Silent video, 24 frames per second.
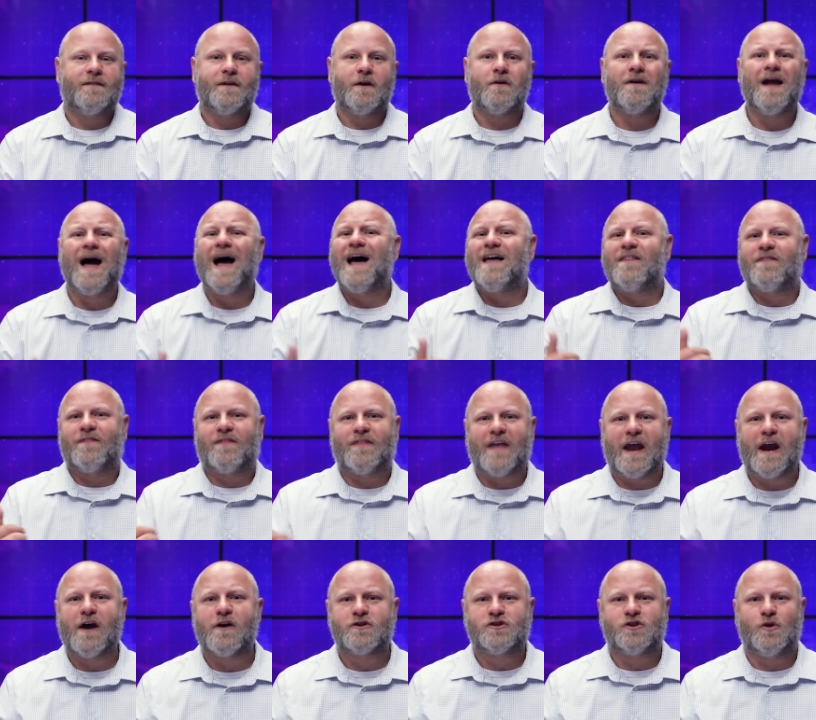They're not
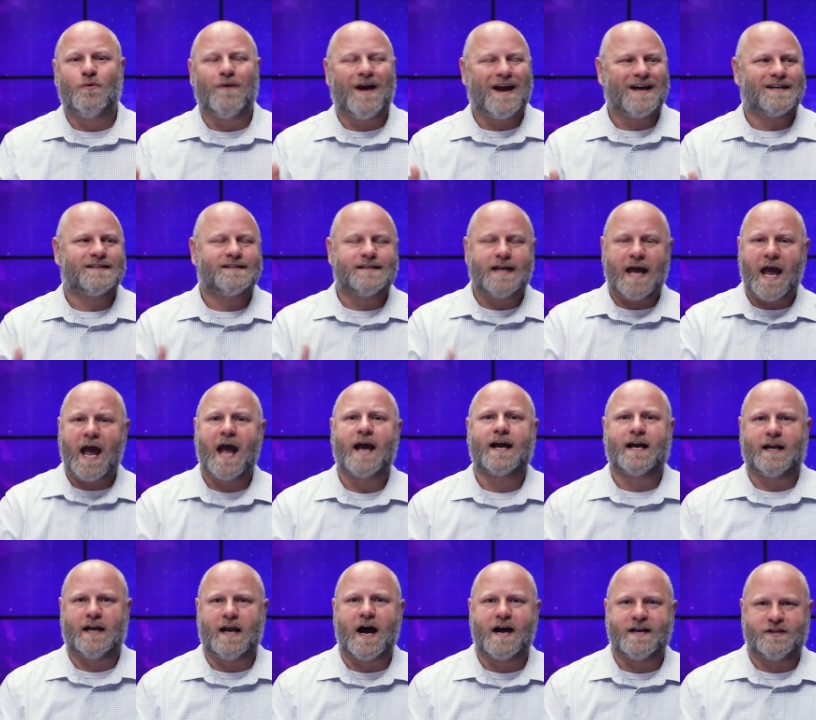there to
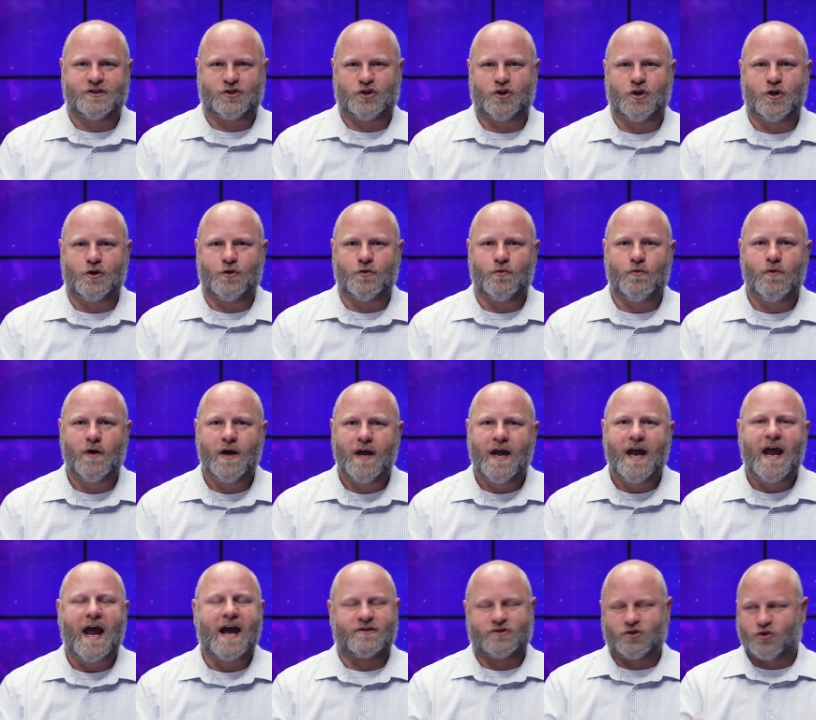antagonize you,
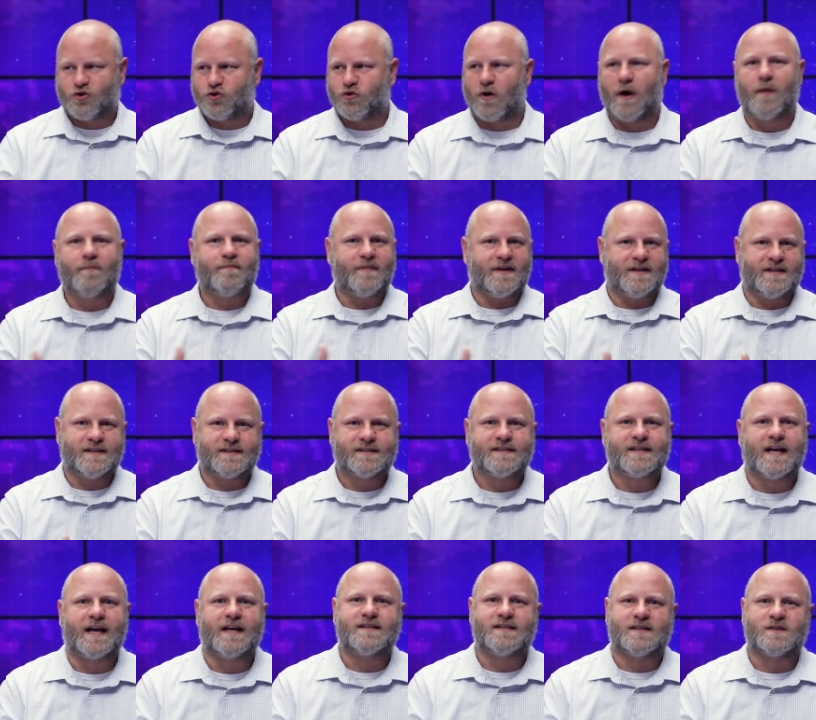as Trump and
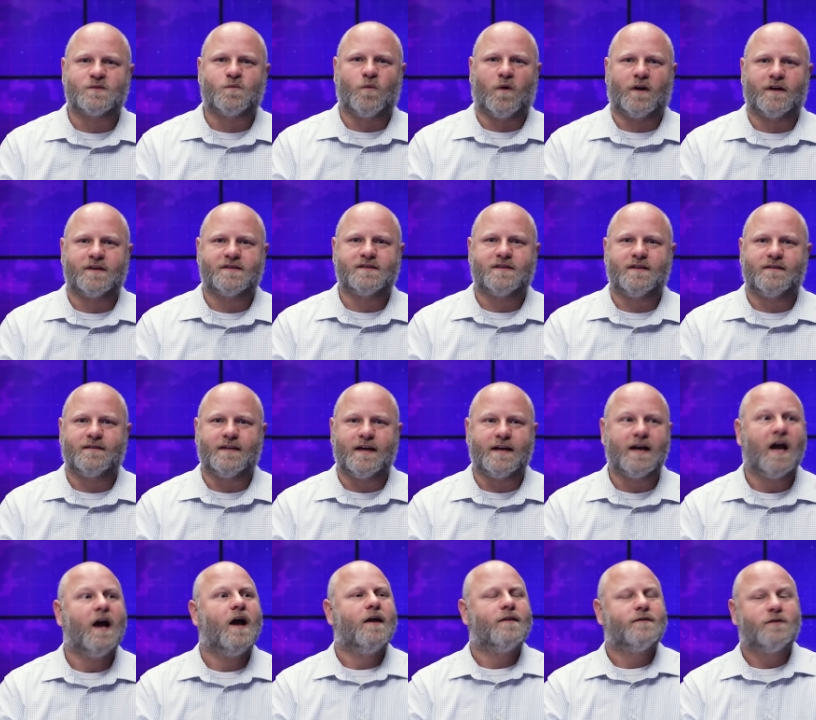DeSantis want us to
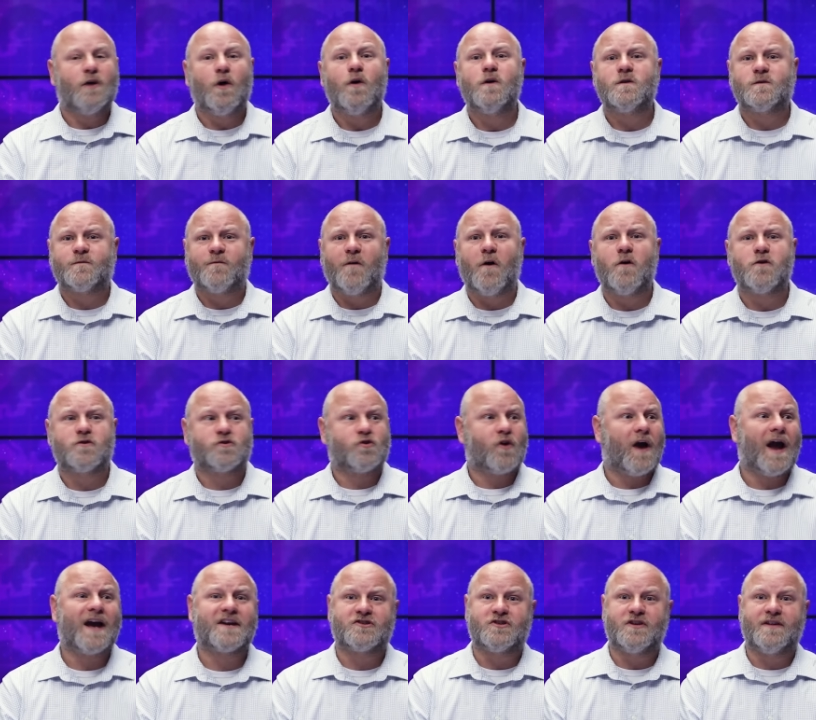think. Those folks are
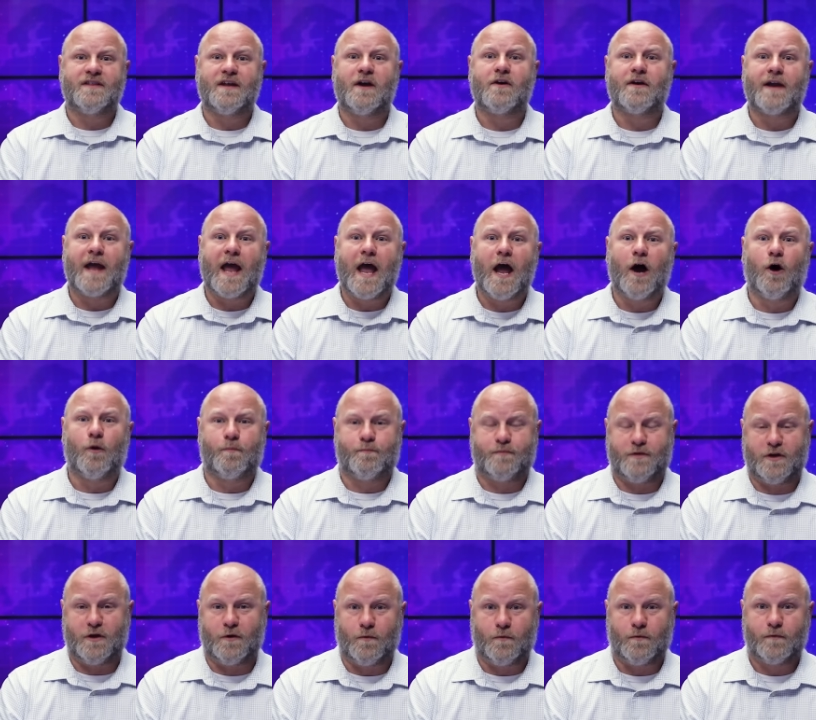actually there to help
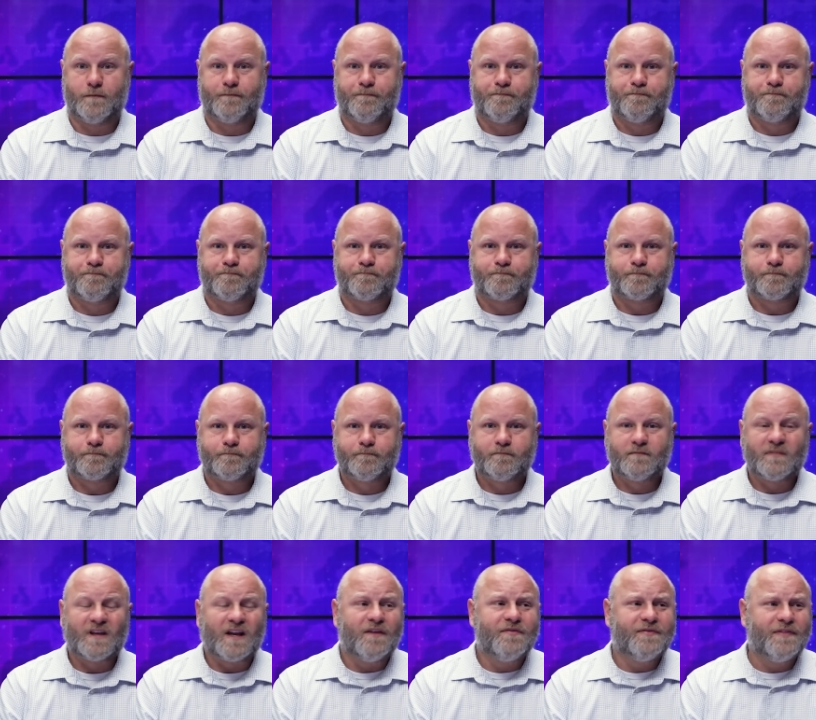you.
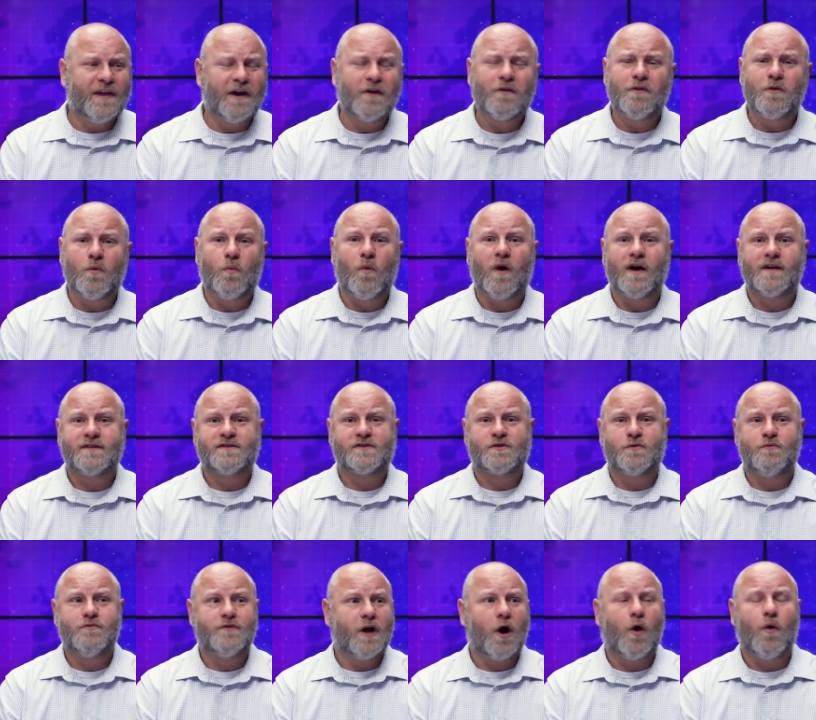They're the ones
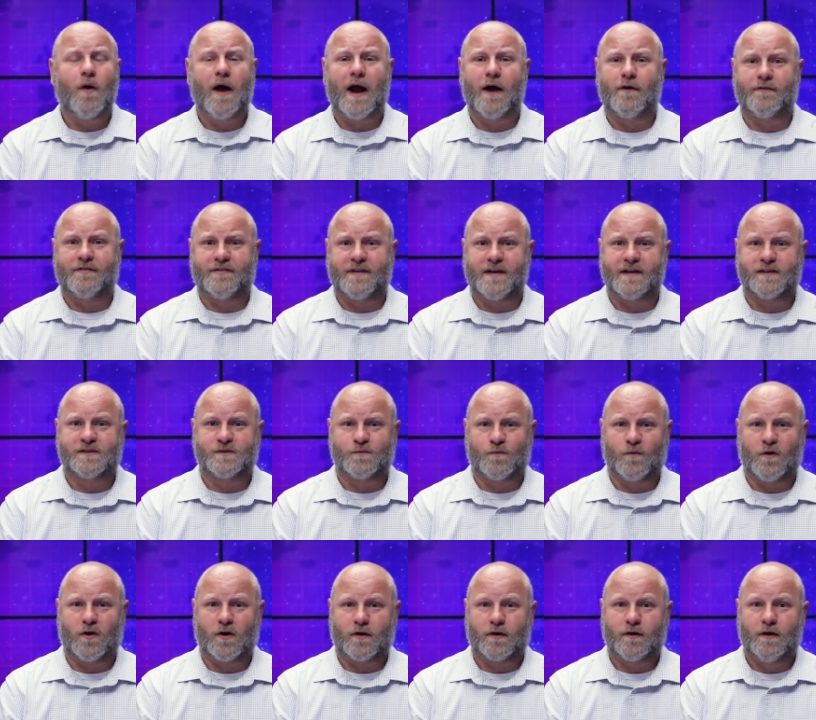who know how things
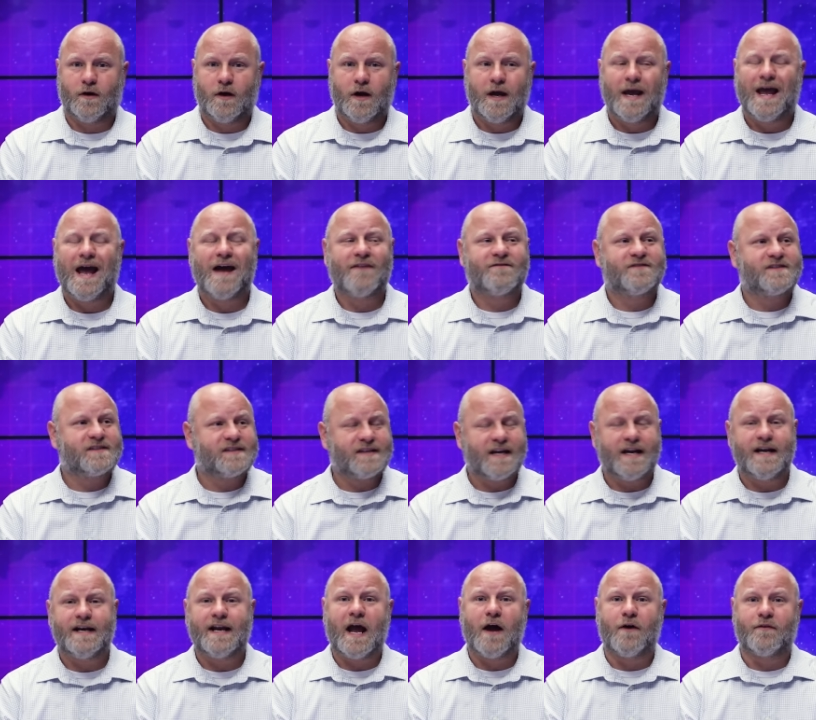work, have
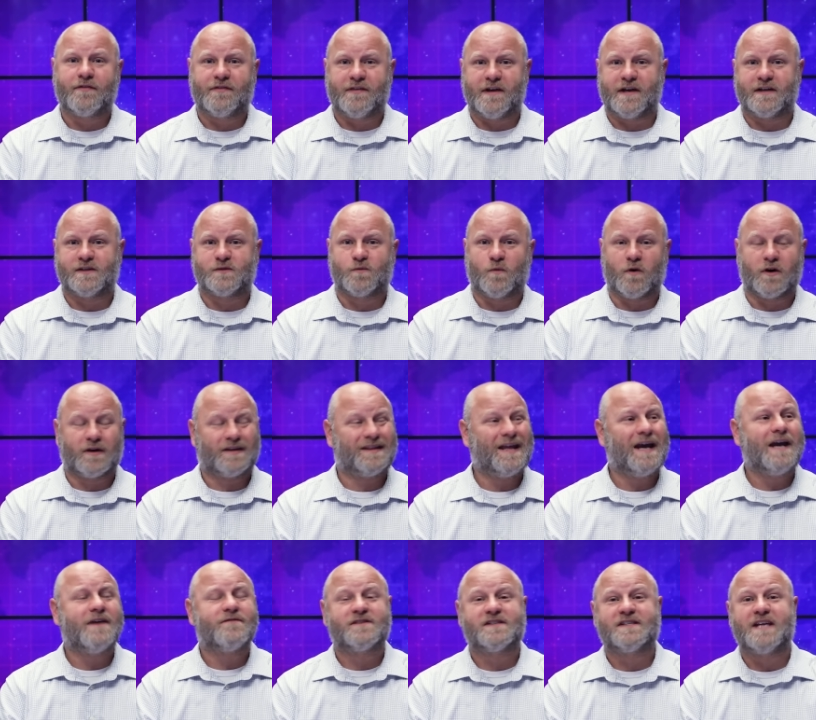seen how things work.
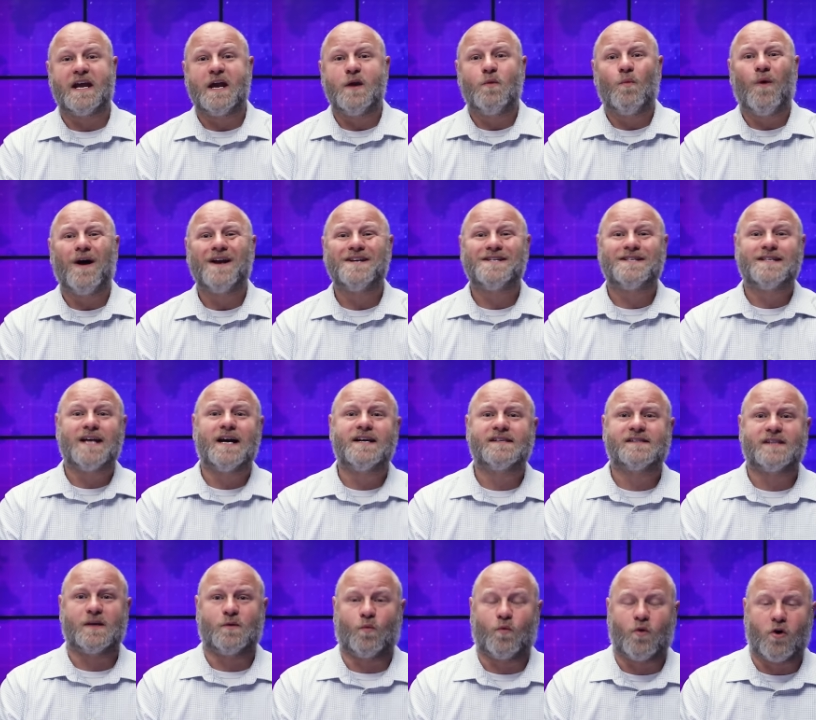They have seen what
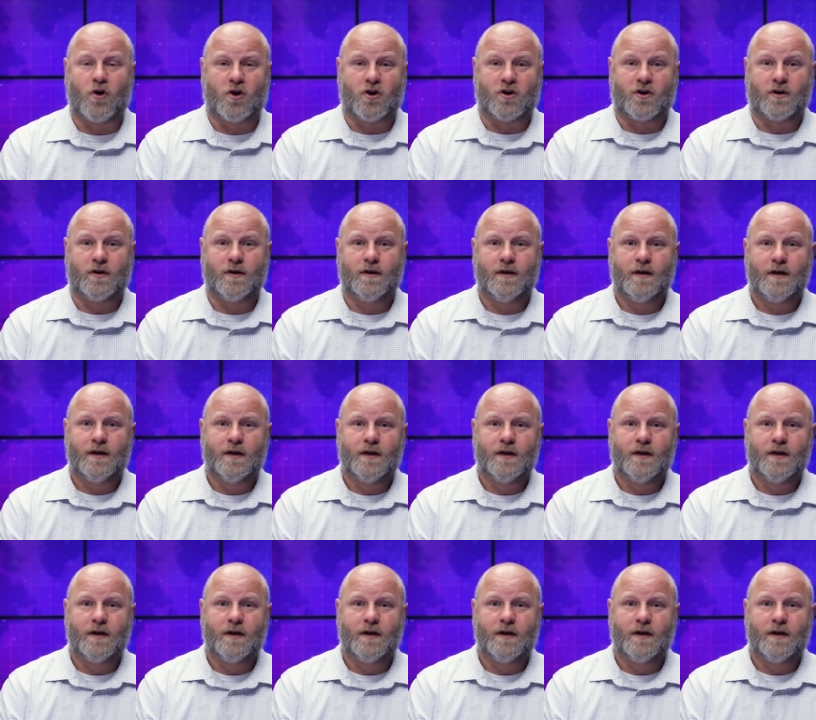doesn't work.